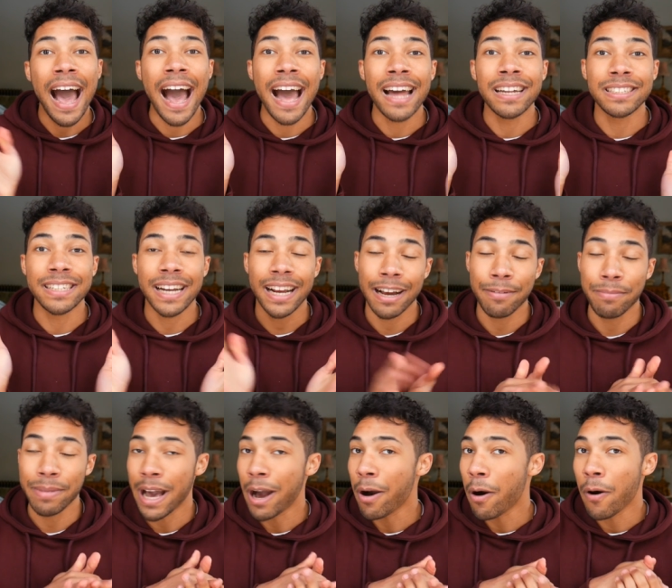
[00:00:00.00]
and check
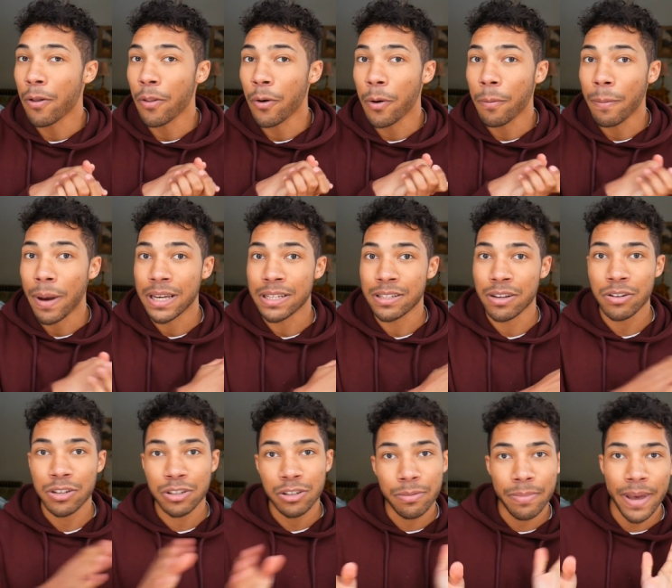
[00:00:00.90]
me out on all my
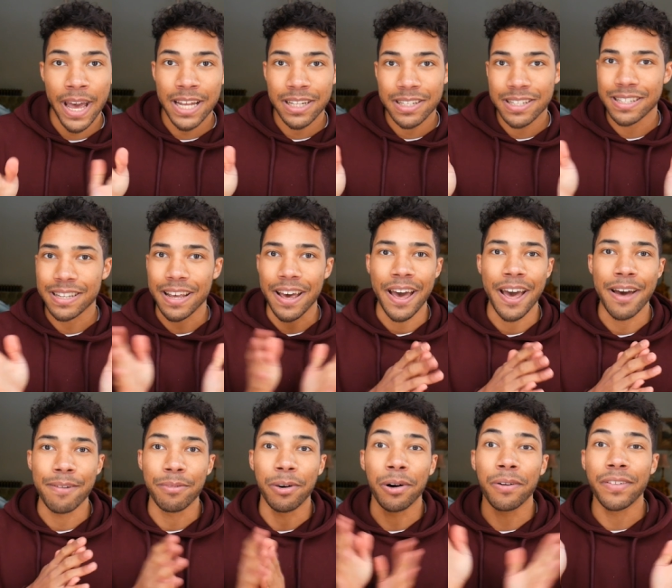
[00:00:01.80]
social bits.
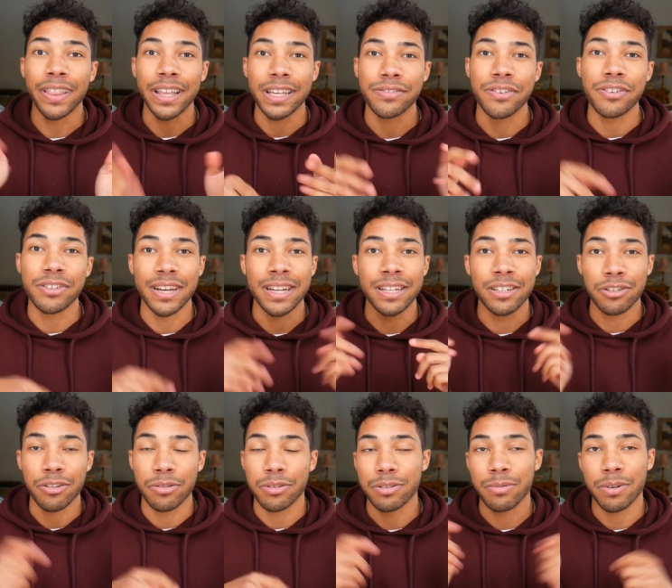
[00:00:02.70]
Um, all the links for those are in the
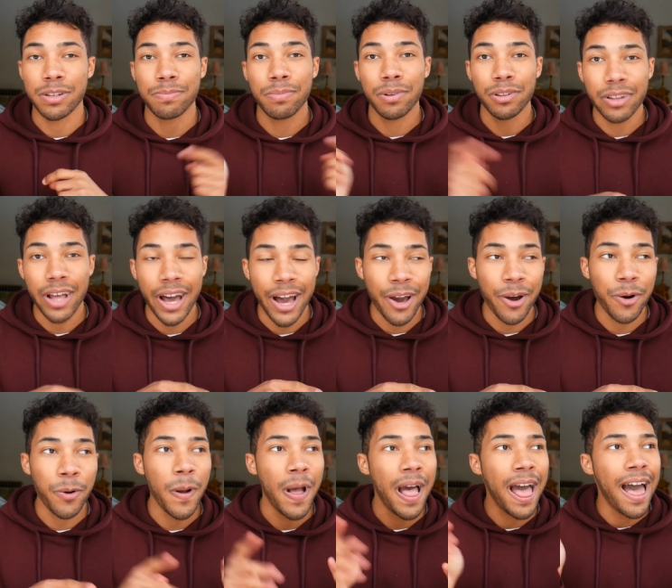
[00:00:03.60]
description box
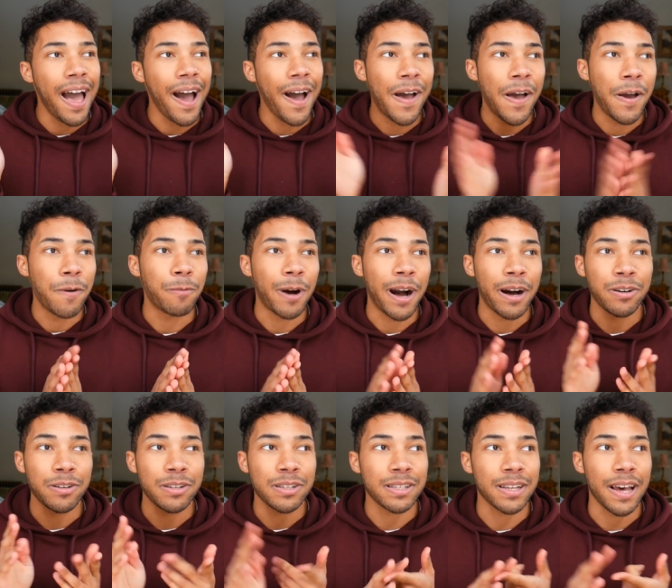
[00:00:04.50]
below. Um, what
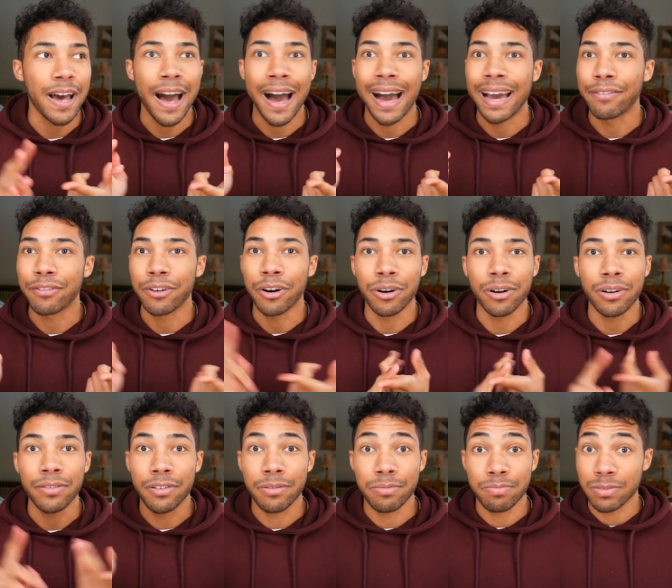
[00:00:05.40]
else? I've got
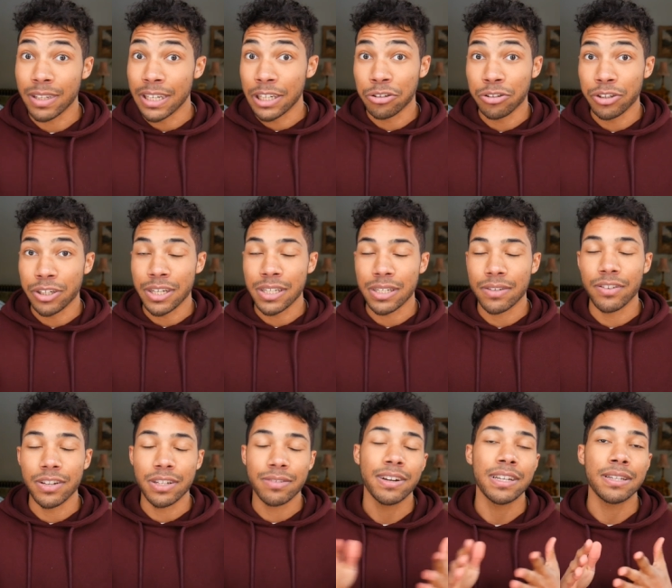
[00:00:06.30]
all the ingredients for
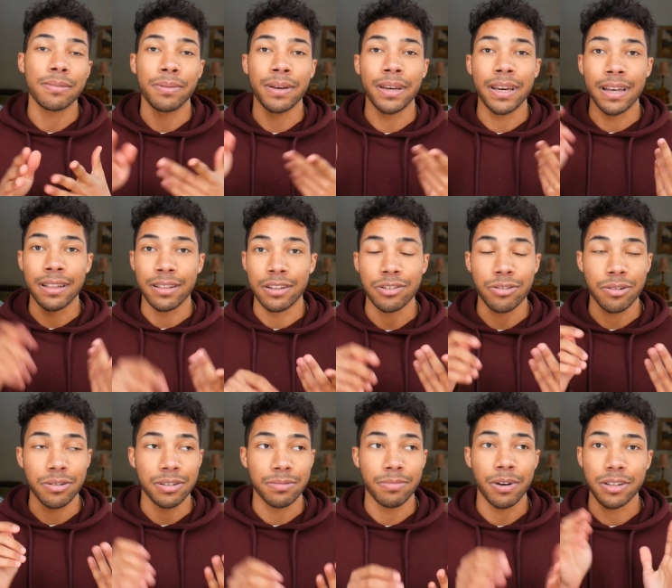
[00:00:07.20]
this recipe in the
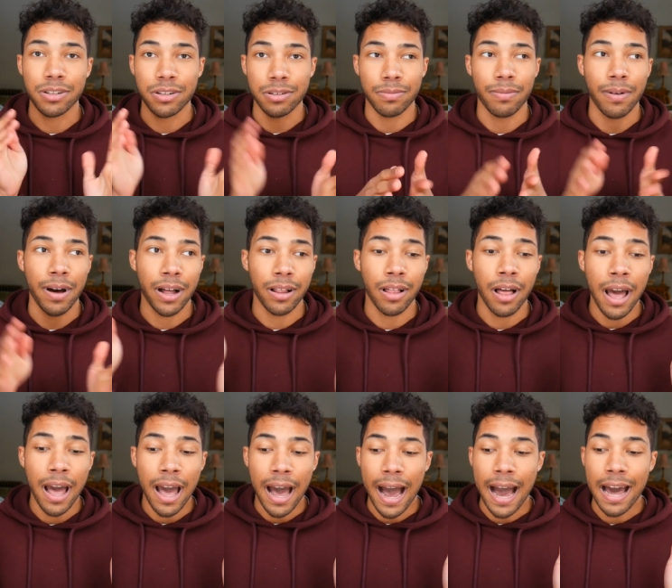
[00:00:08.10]
description box as well.
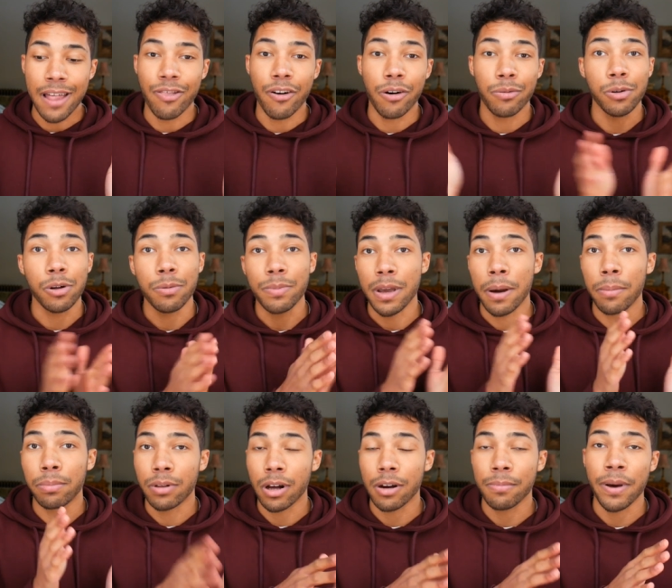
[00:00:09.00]
And there will be a
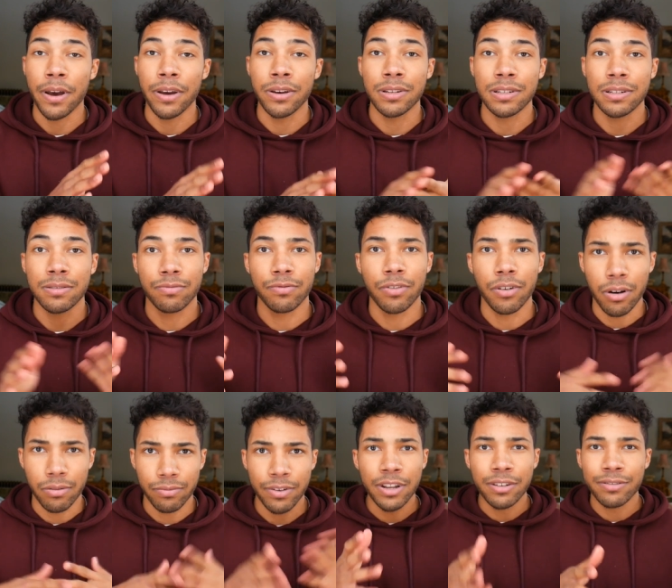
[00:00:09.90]
blog post
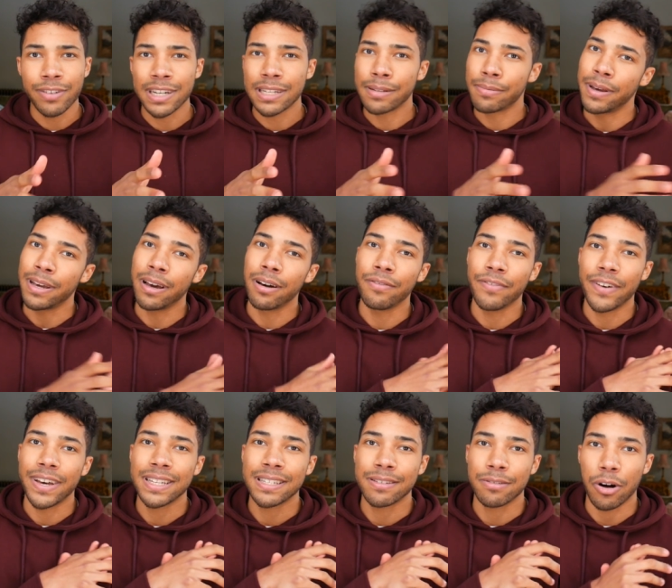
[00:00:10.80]
for a written recipe of
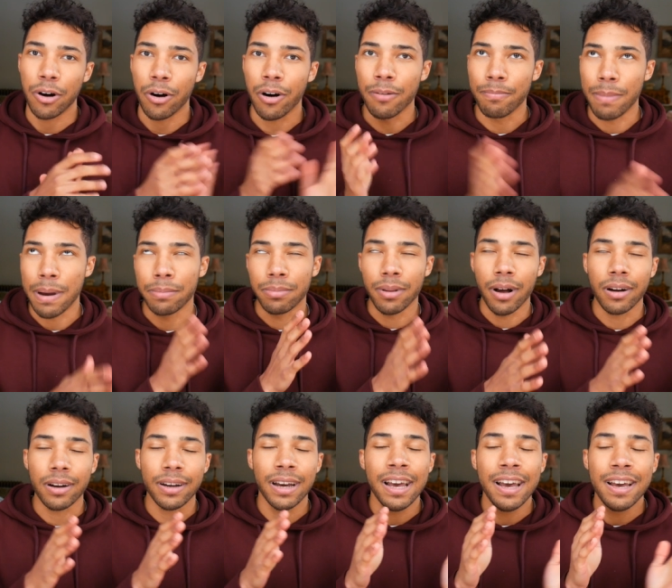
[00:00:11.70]
this on my blog,